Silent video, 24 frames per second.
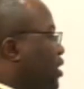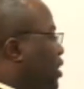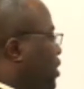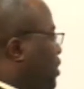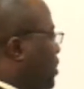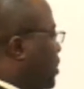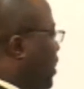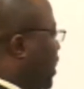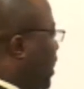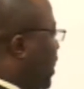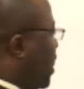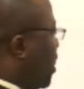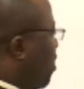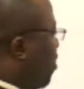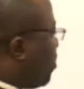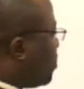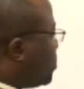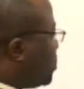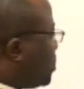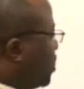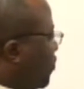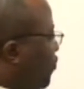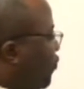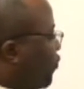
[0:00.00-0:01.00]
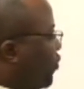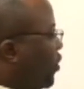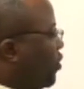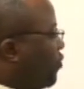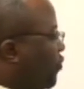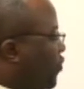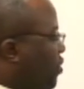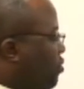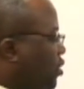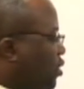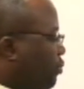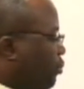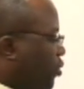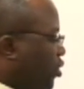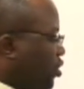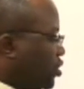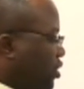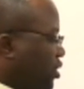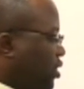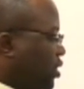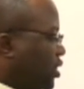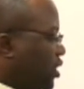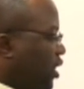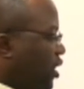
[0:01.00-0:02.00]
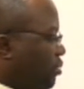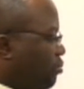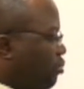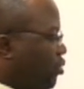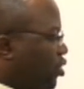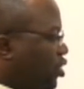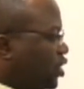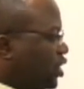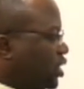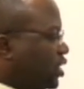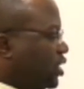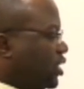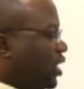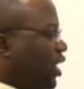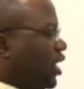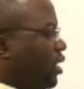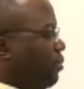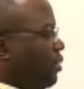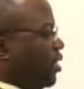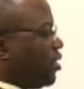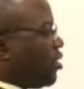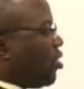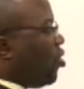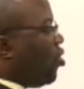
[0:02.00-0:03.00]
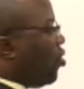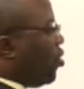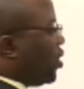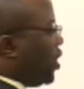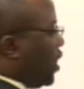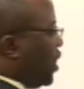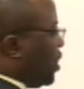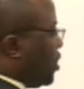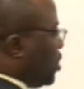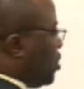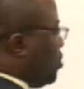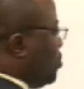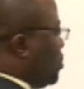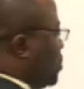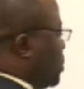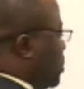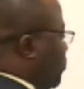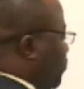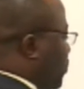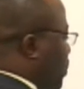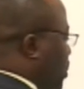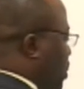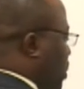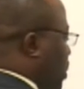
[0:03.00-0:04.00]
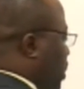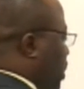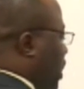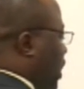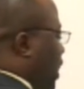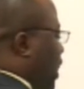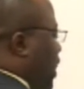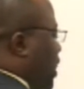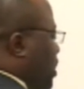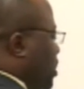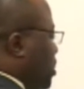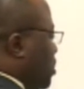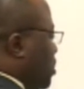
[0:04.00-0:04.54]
They are different from the project team. Project team is all-inclusive. In the